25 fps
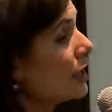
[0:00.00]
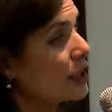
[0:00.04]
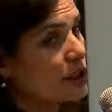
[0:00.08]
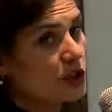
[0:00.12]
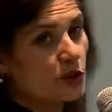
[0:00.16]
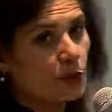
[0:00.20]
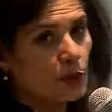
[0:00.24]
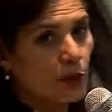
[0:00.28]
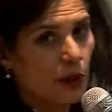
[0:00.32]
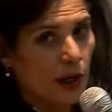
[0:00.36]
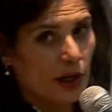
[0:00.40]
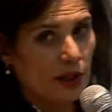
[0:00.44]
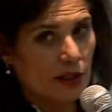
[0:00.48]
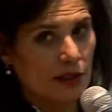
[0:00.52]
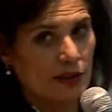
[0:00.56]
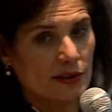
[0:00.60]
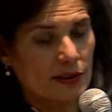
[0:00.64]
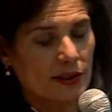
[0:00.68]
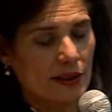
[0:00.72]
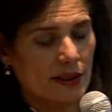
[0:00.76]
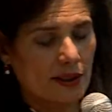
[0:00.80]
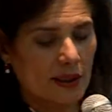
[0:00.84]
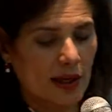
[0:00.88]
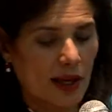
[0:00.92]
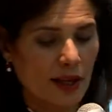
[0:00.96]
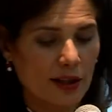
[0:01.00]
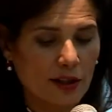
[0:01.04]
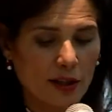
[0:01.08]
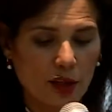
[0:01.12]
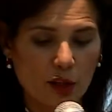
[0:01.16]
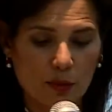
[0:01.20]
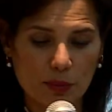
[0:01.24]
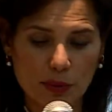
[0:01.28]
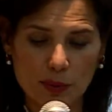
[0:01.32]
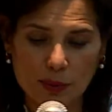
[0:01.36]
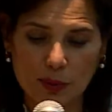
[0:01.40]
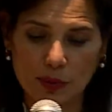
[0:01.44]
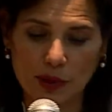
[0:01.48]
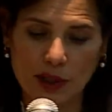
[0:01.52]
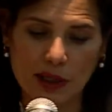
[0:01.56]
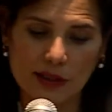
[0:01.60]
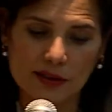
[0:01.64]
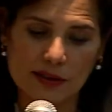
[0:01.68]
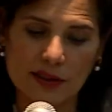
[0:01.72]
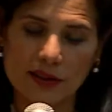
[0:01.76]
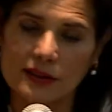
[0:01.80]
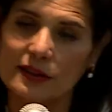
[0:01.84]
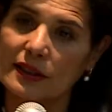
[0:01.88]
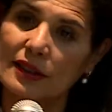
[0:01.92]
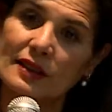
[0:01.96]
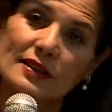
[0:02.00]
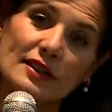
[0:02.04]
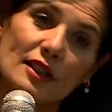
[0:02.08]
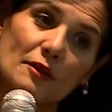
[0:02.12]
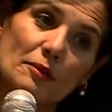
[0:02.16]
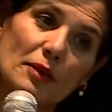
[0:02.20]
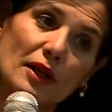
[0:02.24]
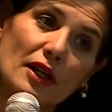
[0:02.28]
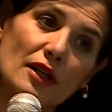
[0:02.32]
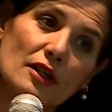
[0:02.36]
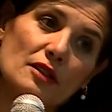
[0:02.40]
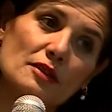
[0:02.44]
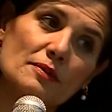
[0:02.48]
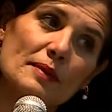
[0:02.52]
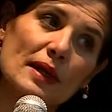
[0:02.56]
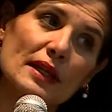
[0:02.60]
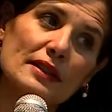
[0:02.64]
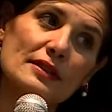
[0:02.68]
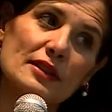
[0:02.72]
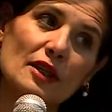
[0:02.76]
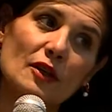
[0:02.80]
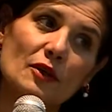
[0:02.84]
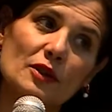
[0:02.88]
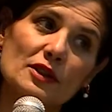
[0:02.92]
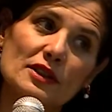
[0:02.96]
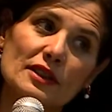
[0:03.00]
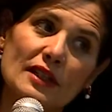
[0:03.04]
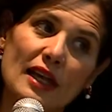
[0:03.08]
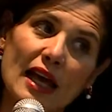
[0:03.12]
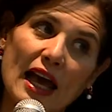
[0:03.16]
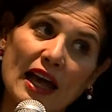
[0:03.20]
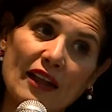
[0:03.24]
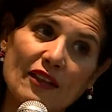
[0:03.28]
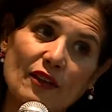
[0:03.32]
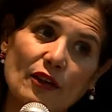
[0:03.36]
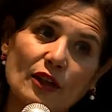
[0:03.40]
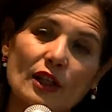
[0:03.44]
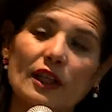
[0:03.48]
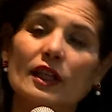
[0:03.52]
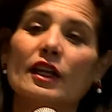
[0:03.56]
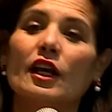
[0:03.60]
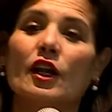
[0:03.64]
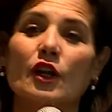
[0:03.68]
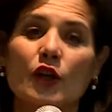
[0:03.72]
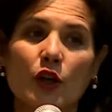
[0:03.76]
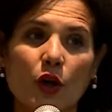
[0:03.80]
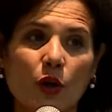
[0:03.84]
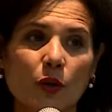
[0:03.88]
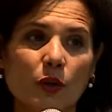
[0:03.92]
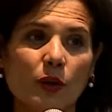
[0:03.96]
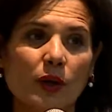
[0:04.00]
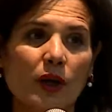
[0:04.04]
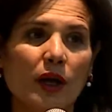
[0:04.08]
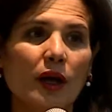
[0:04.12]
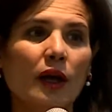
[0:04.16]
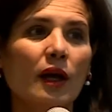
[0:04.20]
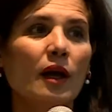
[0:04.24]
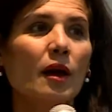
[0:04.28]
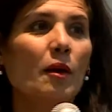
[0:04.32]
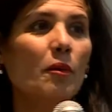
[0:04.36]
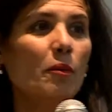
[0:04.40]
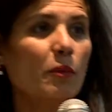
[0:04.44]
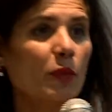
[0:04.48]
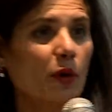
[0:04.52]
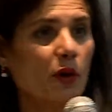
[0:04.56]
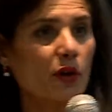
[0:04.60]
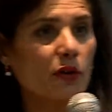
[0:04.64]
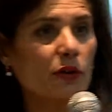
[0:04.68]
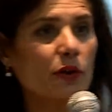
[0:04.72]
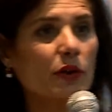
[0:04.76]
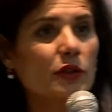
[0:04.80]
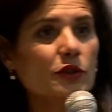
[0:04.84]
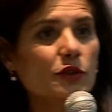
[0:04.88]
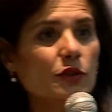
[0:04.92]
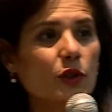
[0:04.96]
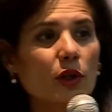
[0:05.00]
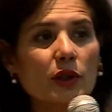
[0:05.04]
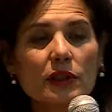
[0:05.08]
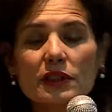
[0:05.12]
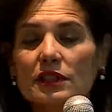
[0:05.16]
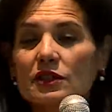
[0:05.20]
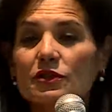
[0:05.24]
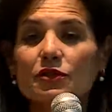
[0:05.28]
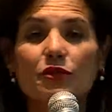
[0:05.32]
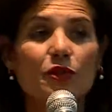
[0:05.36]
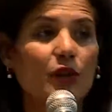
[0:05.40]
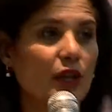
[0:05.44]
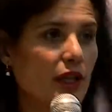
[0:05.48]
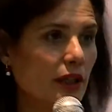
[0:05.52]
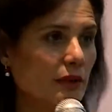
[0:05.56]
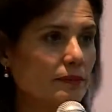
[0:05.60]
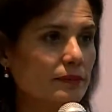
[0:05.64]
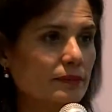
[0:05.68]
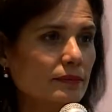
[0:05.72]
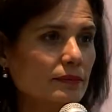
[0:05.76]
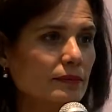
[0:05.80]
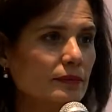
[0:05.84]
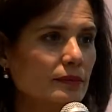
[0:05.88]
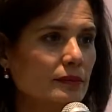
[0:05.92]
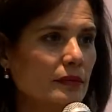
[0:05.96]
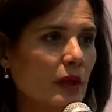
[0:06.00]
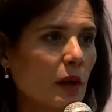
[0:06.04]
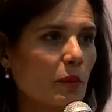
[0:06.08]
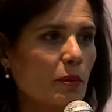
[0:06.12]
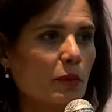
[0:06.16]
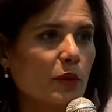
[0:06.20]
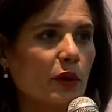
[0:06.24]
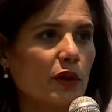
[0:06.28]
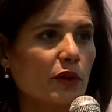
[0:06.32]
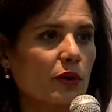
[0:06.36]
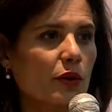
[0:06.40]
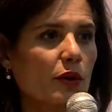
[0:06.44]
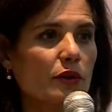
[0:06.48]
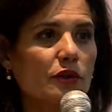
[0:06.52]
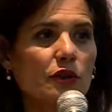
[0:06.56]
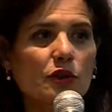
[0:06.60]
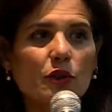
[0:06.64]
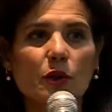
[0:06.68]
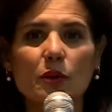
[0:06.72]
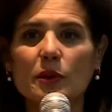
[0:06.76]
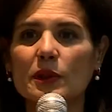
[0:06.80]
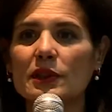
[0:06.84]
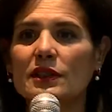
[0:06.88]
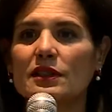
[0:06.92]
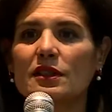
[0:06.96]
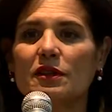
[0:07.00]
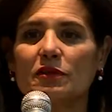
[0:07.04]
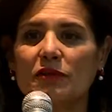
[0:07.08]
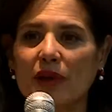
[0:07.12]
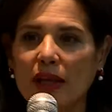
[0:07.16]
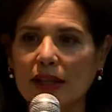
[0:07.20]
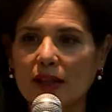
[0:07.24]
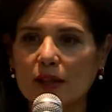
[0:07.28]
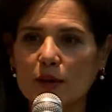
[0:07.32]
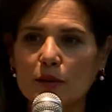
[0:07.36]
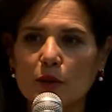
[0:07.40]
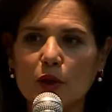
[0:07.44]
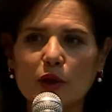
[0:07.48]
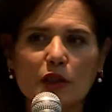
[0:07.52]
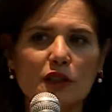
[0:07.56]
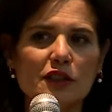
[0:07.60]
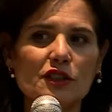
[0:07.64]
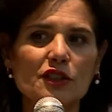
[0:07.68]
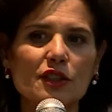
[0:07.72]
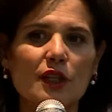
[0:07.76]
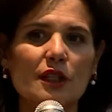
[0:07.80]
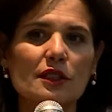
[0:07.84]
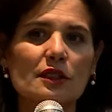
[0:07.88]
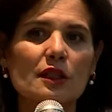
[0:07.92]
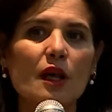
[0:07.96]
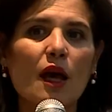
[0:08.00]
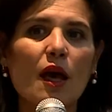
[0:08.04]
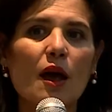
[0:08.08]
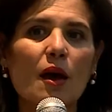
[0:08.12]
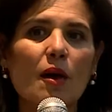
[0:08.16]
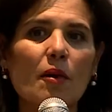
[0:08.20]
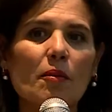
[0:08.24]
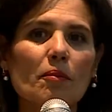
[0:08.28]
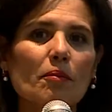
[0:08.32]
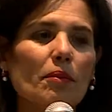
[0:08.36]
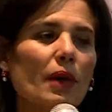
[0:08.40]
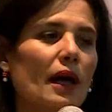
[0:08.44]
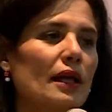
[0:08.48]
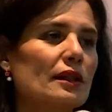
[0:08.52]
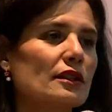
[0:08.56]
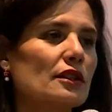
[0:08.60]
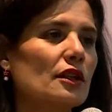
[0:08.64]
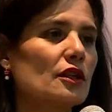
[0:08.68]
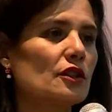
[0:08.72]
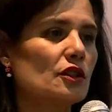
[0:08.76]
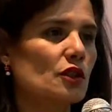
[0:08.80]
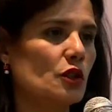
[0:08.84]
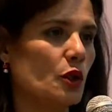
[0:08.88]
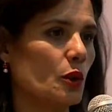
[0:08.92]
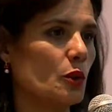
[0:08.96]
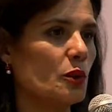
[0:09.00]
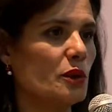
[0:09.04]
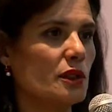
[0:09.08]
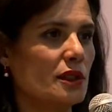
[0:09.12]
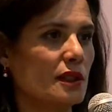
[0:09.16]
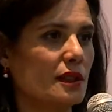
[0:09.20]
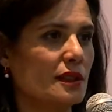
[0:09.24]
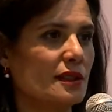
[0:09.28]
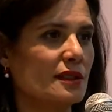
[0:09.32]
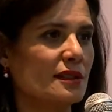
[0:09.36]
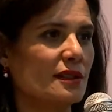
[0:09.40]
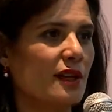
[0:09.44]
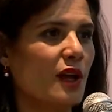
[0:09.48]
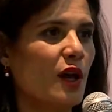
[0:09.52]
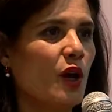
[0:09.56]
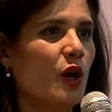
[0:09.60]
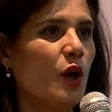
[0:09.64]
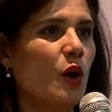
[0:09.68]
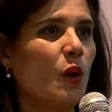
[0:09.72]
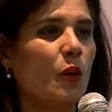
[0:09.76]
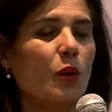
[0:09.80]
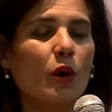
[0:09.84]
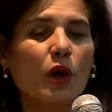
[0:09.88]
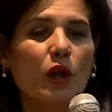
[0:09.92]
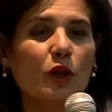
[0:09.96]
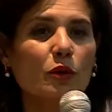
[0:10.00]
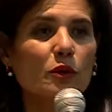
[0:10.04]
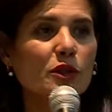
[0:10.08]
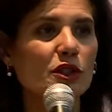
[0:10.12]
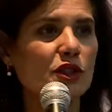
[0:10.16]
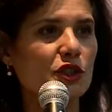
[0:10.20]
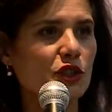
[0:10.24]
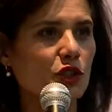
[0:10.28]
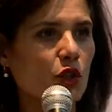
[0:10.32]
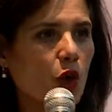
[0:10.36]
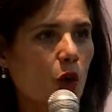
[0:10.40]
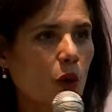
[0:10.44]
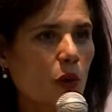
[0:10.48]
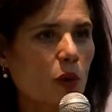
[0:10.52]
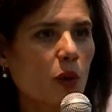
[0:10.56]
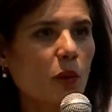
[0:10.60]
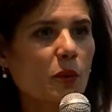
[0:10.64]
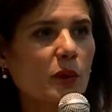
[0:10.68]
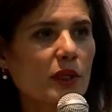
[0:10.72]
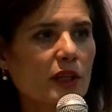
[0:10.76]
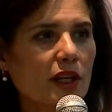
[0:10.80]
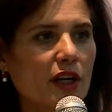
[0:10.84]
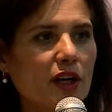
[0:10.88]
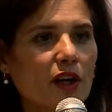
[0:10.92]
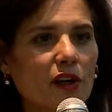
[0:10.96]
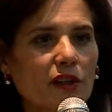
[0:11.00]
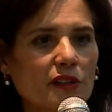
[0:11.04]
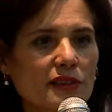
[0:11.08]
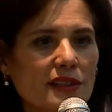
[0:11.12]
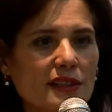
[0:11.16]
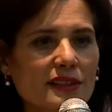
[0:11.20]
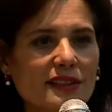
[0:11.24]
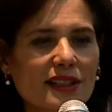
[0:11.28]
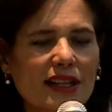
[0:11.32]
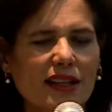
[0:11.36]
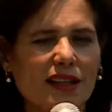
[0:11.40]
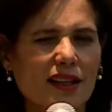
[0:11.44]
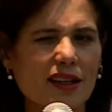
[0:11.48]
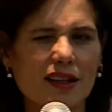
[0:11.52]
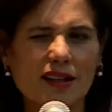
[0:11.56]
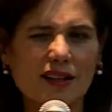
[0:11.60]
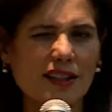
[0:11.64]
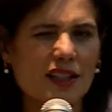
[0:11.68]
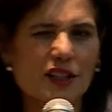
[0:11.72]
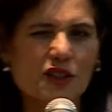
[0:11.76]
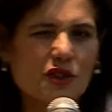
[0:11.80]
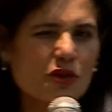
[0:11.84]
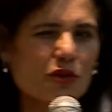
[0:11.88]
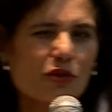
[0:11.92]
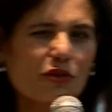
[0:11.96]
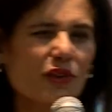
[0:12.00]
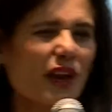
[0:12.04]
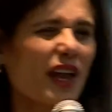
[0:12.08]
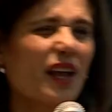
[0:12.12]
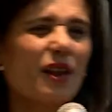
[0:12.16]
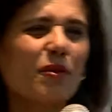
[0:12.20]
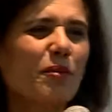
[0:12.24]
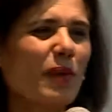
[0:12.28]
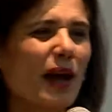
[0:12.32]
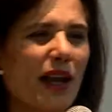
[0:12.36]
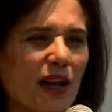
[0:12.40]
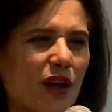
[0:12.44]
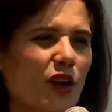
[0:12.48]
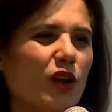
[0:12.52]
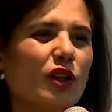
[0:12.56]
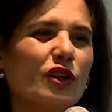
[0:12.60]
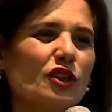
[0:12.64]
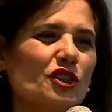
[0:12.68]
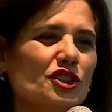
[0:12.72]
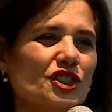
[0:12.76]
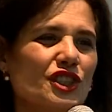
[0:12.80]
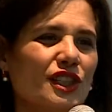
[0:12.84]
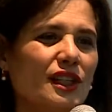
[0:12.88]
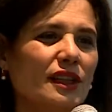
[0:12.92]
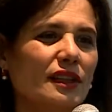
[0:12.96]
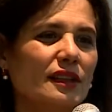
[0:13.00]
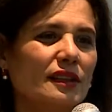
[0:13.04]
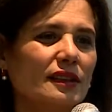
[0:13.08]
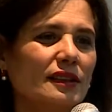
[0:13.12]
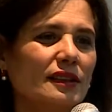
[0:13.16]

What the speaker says: teenage pregnancy. A lot of people ask us, is it because Mexico is Catholic? No. Birth control is free. Birth control is available. It's just bad choices. We always joke with the girls and said, did you fail biology?